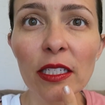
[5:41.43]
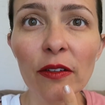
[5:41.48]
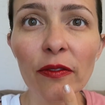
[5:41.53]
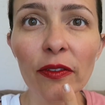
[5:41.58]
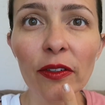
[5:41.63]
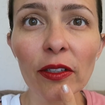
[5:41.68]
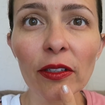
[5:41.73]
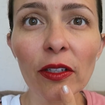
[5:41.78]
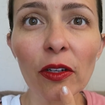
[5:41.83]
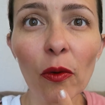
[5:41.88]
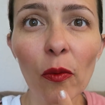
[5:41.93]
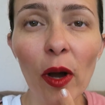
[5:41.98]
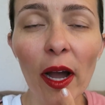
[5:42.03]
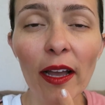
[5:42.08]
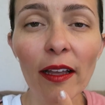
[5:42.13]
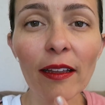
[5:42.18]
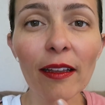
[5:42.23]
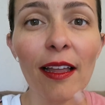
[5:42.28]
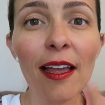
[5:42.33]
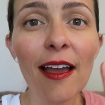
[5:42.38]
So for a little
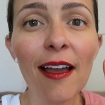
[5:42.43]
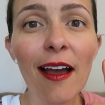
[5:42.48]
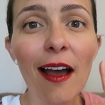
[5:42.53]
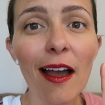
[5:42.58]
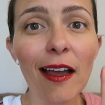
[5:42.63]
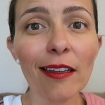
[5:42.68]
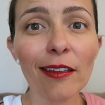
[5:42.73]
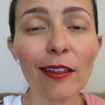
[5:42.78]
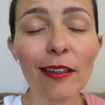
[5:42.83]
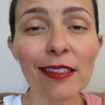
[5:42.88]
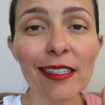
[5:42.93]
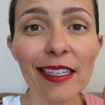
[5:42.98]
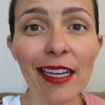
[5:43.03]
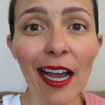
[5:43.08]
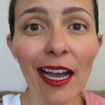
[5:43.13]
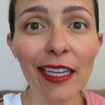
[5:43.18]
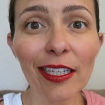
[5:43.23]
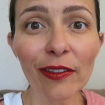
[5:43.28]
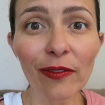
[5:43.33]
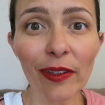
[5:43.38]
while, I looked
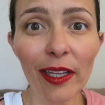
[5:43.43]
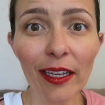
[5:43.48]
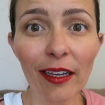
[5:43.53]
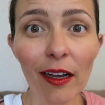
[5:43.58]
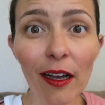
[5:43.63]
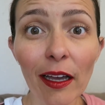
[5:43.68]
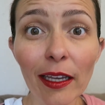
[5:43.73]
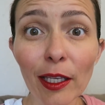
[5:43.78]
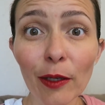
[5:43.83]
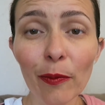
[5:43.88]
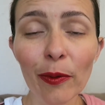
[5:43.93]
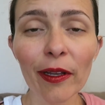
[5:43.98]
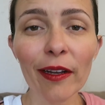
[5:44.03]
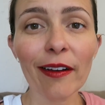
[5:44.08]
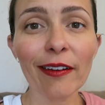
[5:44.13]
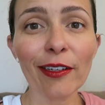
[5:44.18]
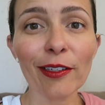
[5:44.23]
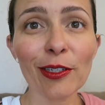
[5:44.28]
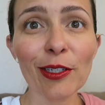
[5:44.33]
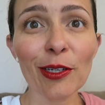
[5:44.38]
kind of like a hockey
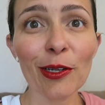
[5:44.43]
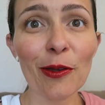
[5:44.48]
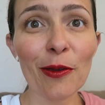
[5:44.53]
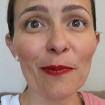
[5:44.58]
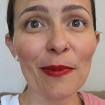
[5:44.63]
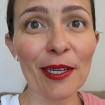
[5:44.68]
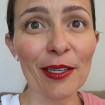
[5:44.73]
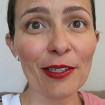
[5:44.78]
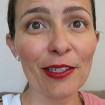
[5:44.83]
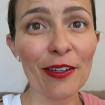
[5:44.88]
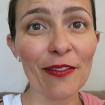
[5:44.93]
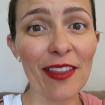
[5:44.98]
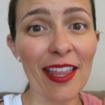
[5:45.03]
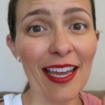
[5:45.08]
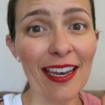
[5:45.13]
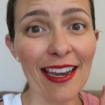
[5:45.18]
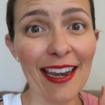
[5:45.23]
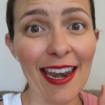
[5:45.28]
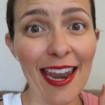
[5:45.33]
player, and I'll show you a picture of that